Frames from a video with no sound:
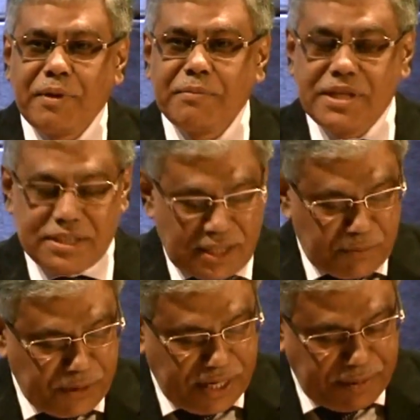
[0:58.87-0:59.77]
Maybe there's
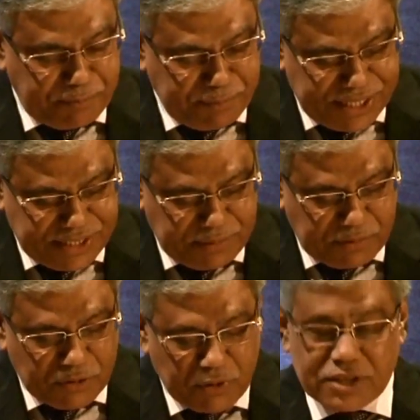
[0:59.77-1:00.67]
somewhere I've met
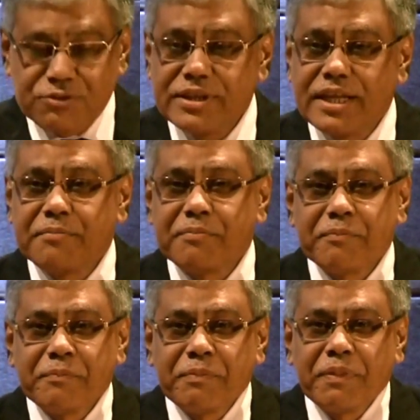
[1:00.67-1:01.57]
them or worked with
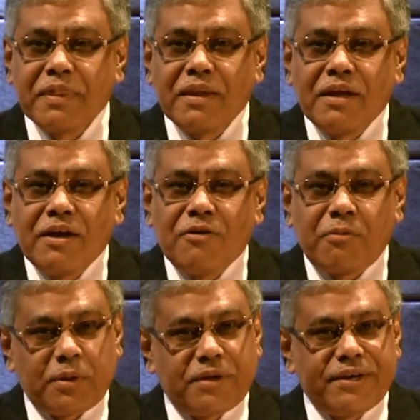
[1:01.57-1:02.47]
them
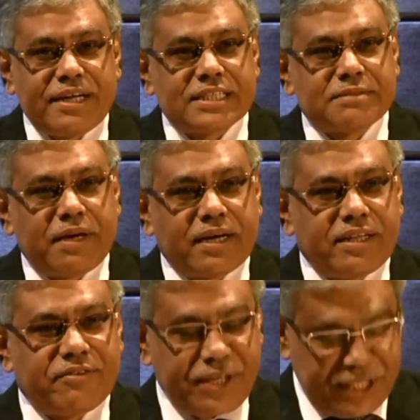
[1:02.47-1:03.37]
from the various bank
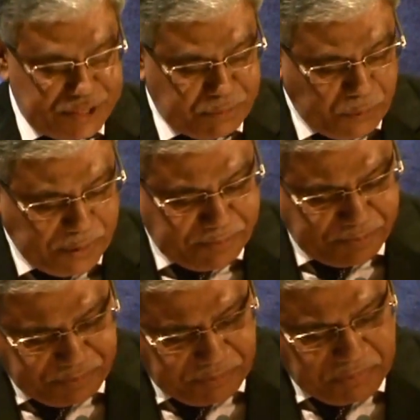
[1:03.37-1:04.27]
in the various forum.